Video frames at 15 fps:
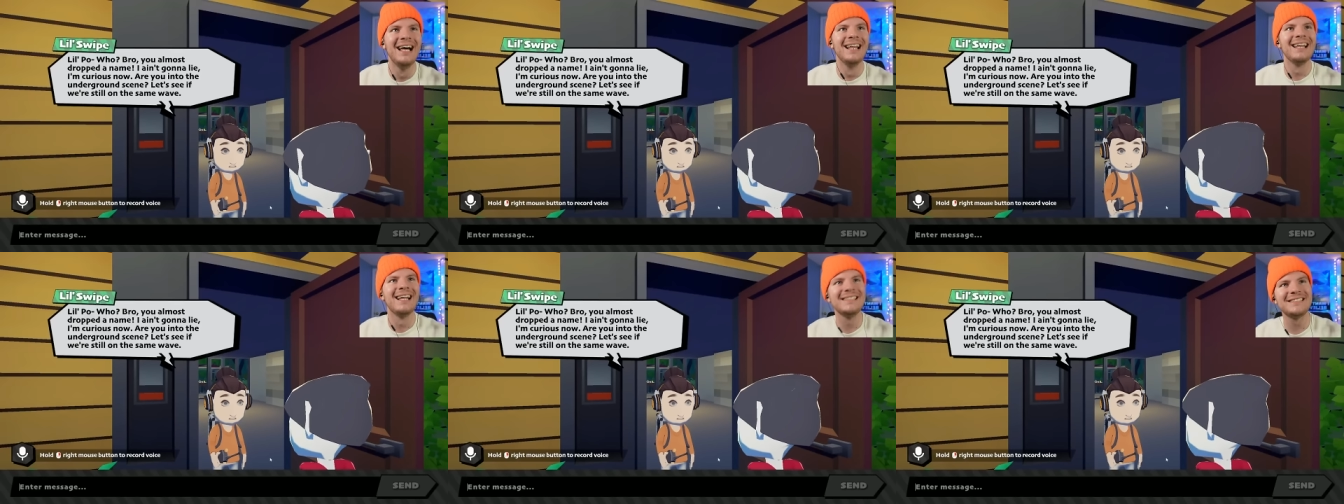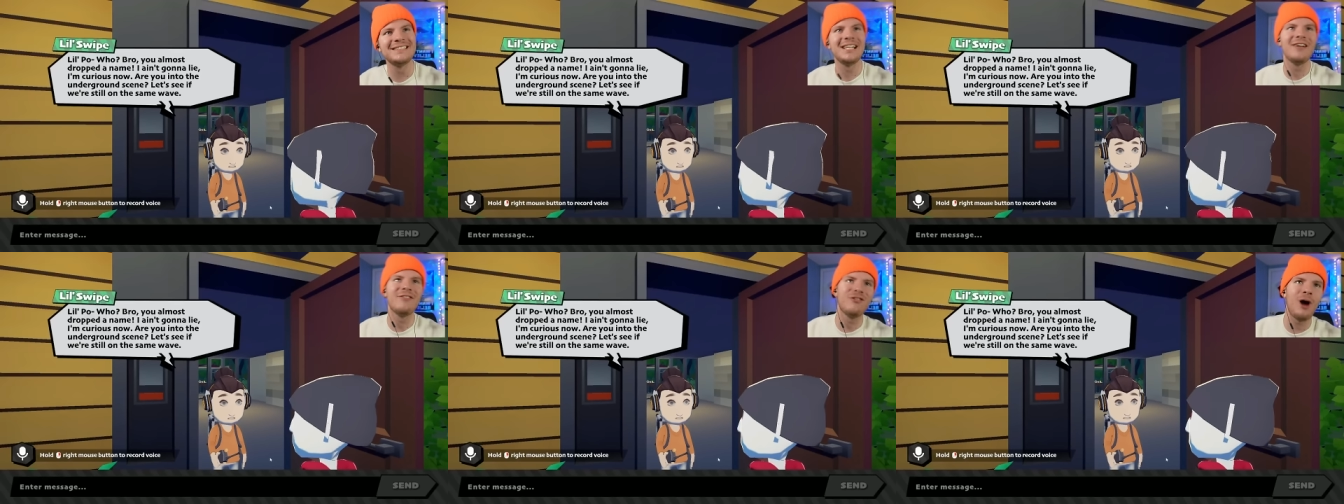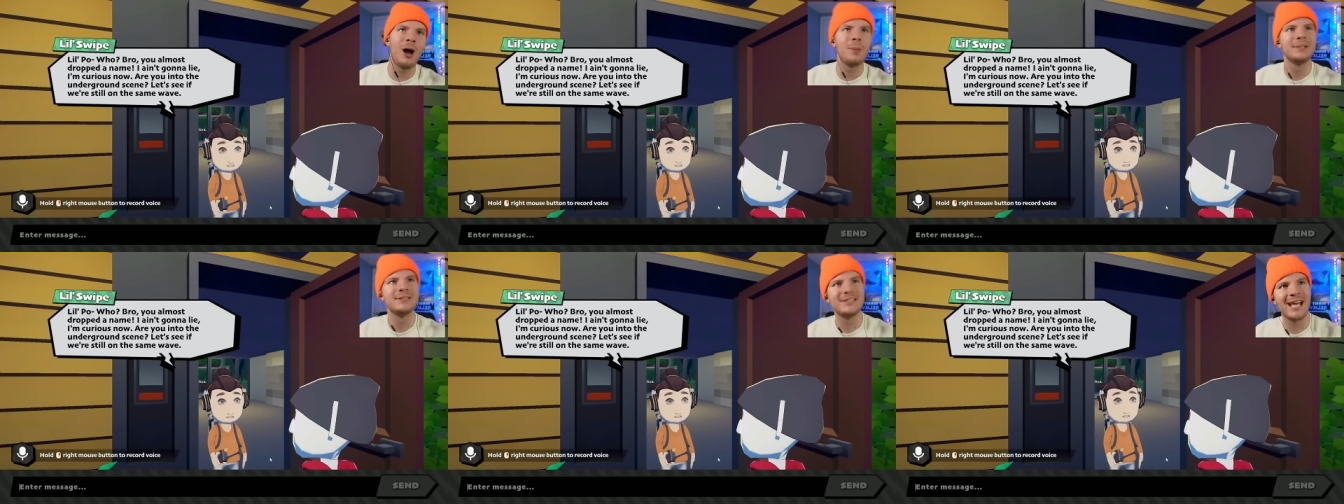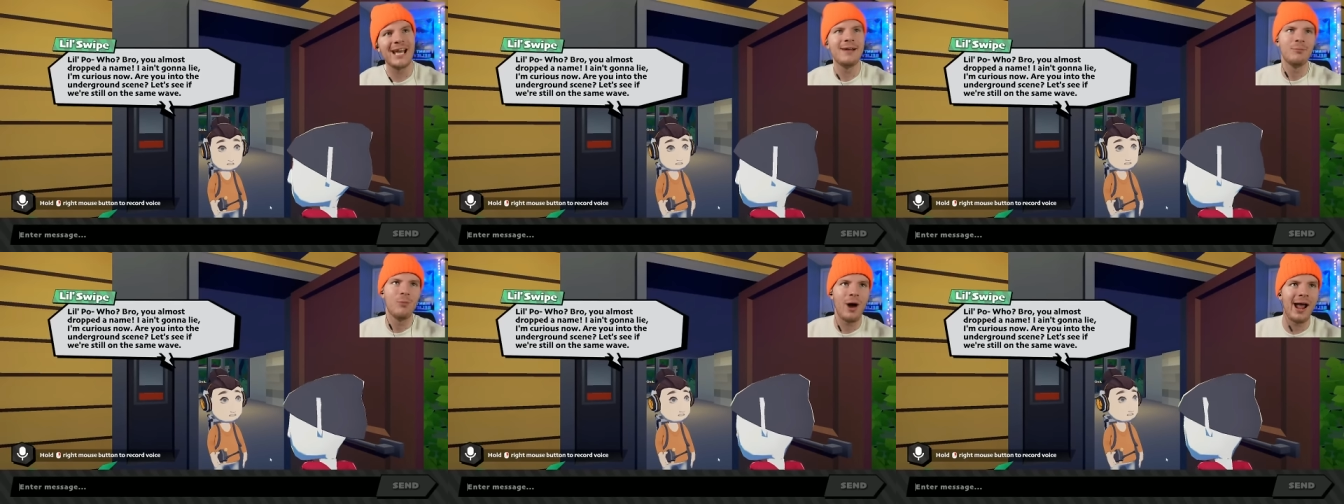Let's see if we're on the
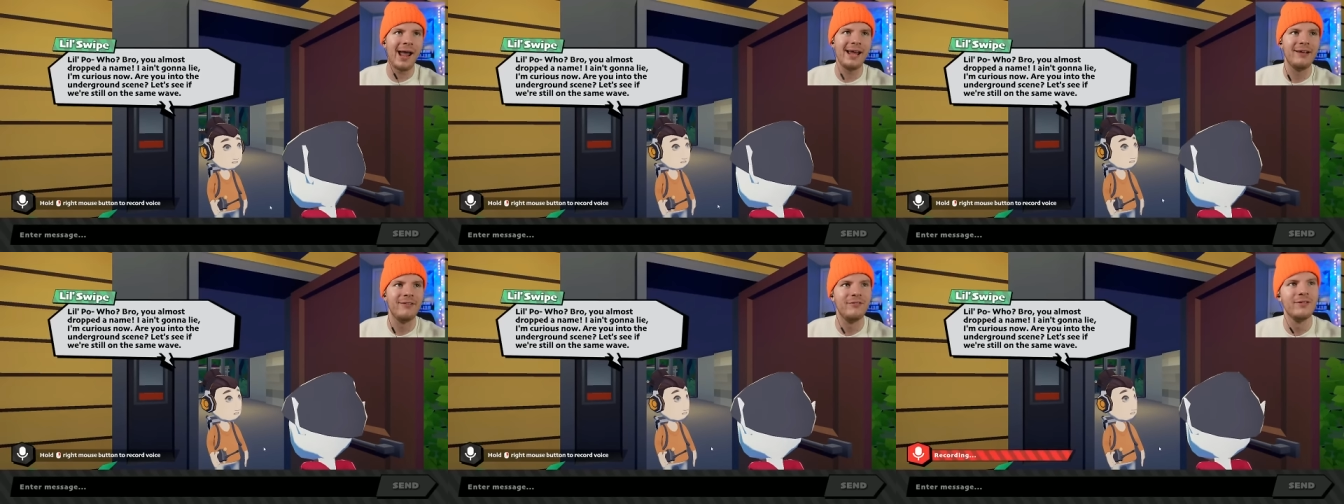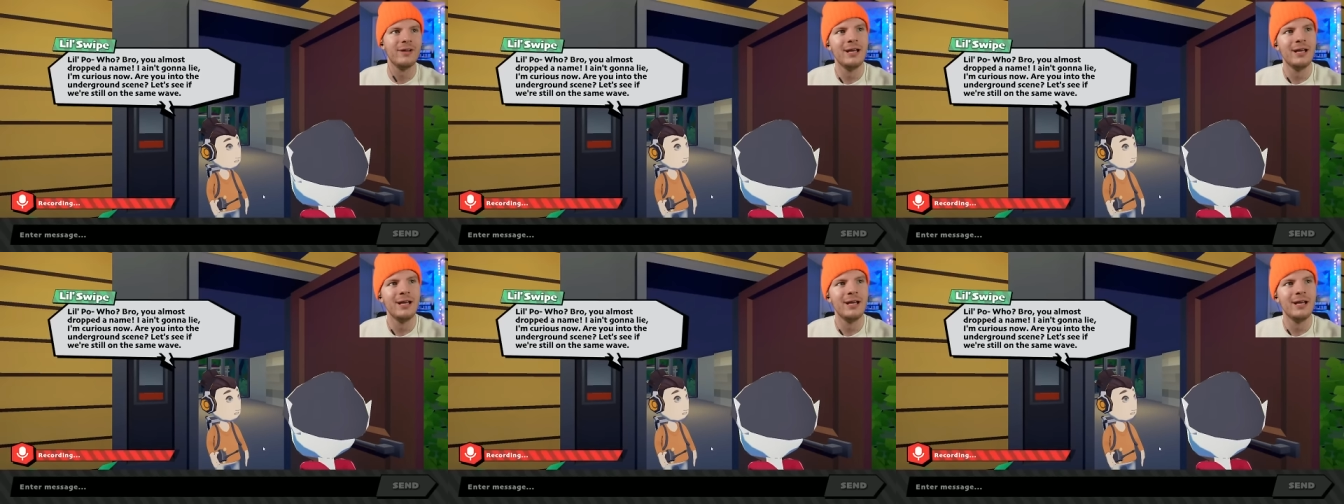same wave.